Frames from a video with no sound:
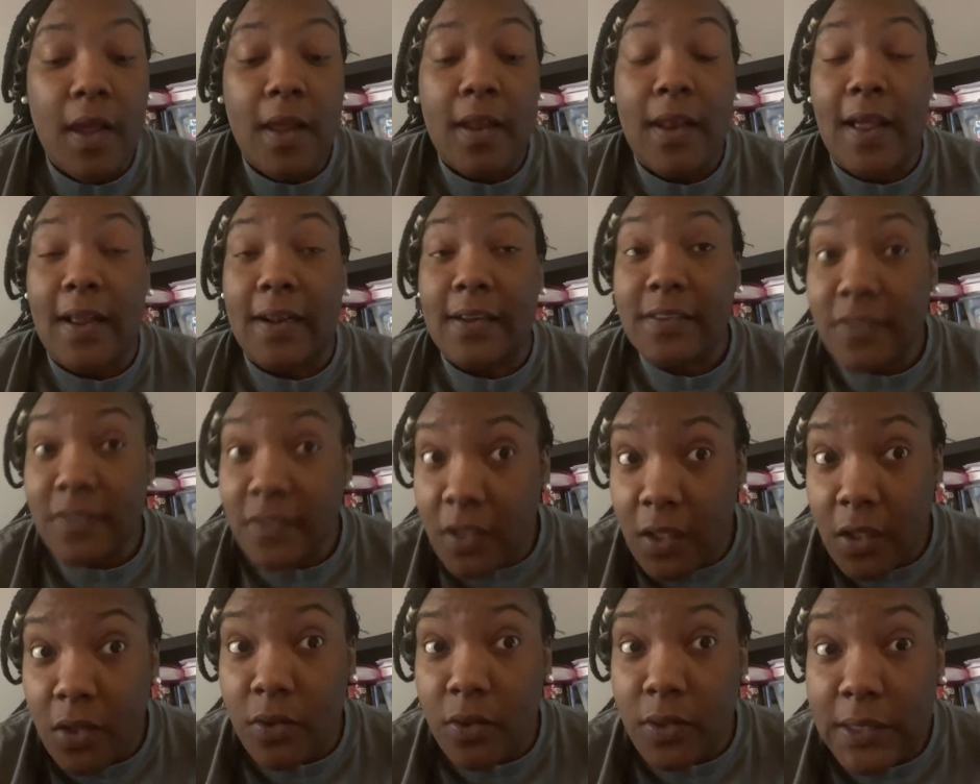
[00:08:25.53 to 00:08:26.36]
Now, this is a
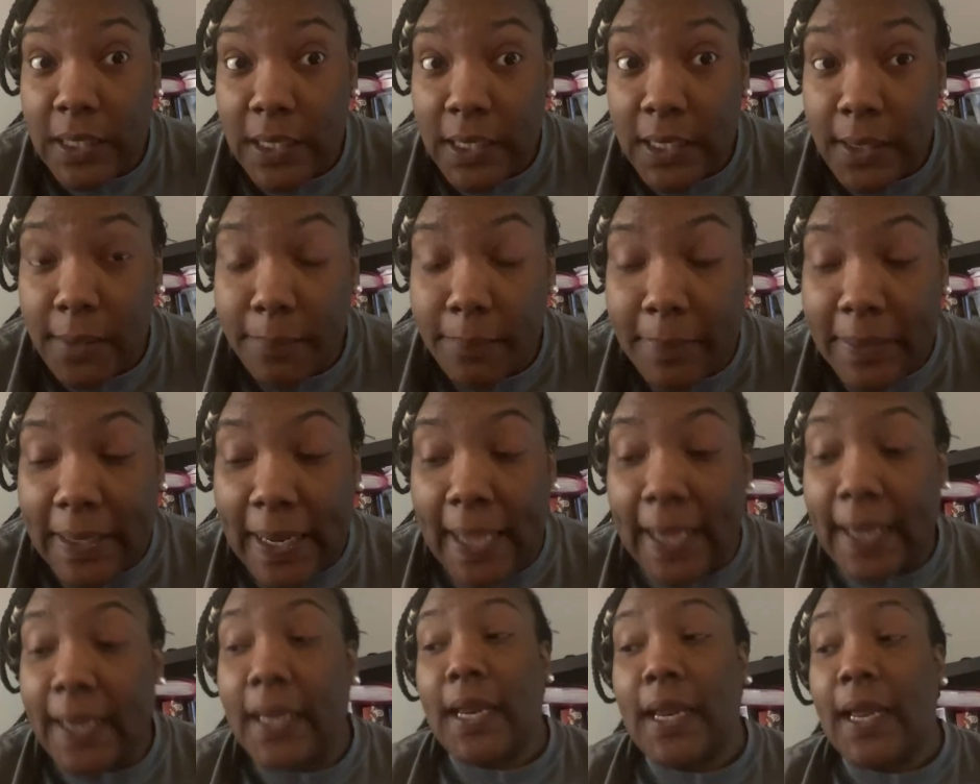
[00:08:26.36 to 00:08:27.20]
little deep, but
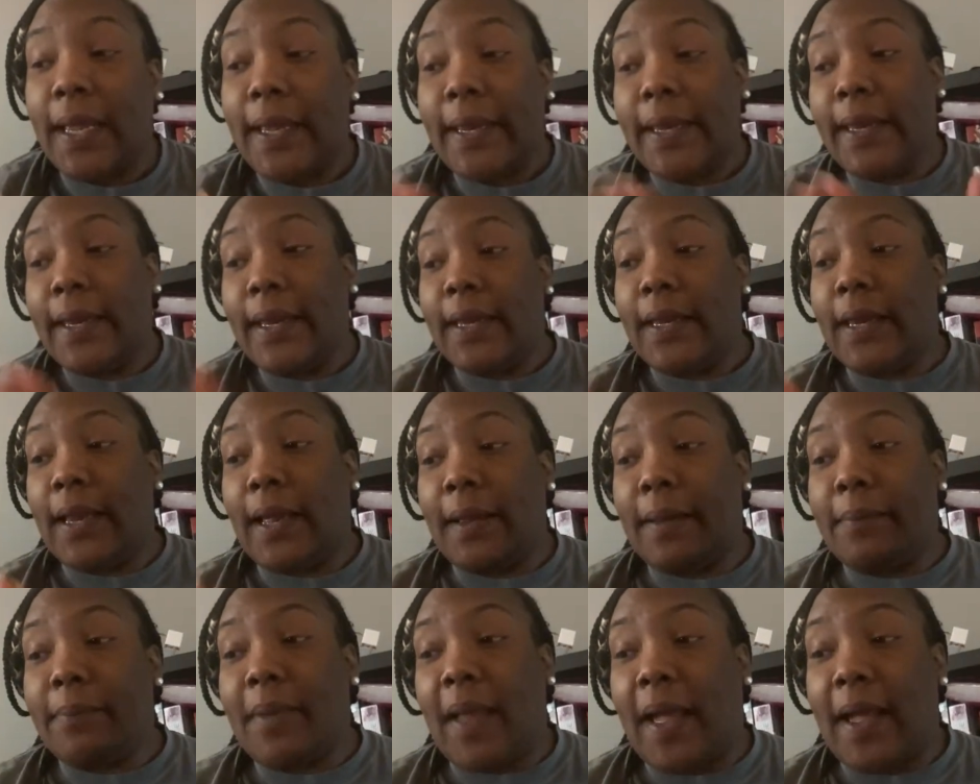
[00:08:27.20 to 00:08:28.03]

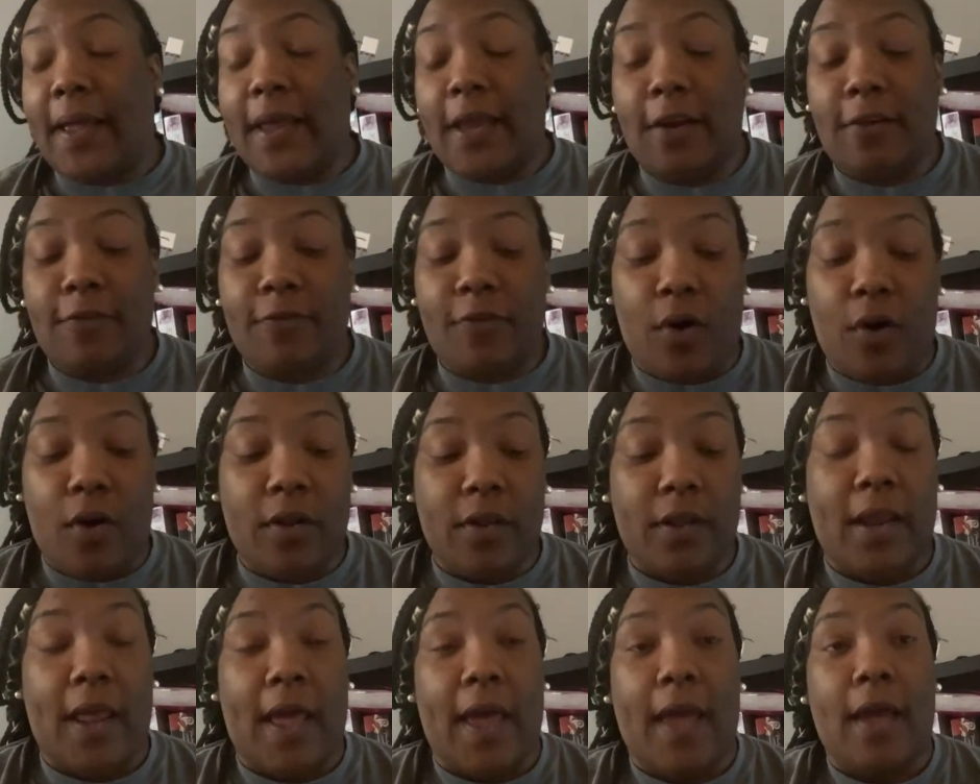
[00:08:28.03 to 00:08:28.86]
I'm not here for all
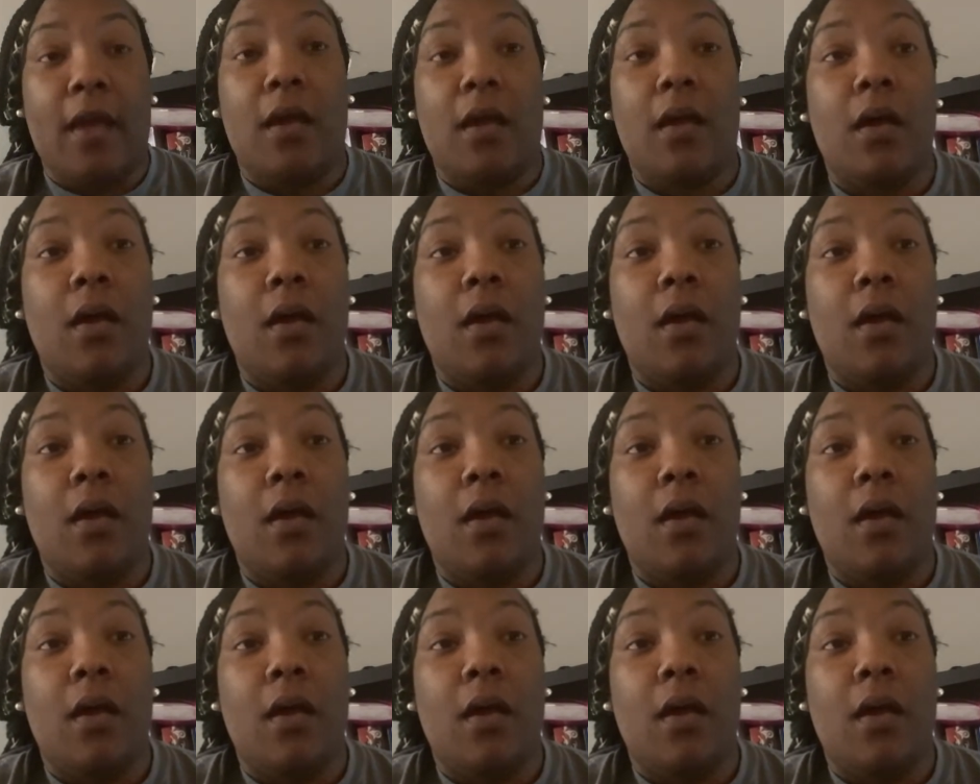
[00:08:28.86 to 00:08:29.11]
of that.